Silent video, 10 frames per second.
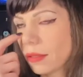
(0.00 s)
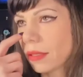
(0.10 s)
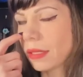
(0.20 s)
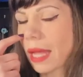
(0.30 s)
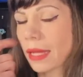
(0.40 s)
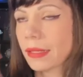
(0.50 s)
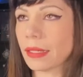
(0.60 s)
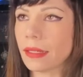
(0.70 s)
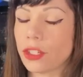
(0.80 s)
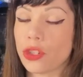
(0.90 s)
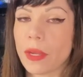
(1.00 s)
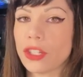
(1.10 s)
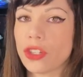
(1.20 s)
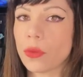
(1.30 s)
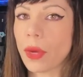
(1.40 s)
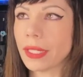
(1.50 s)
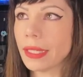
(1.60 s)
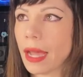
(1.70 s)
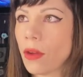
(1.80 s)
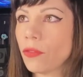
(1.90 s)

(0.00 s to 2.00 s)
nasty situation went down.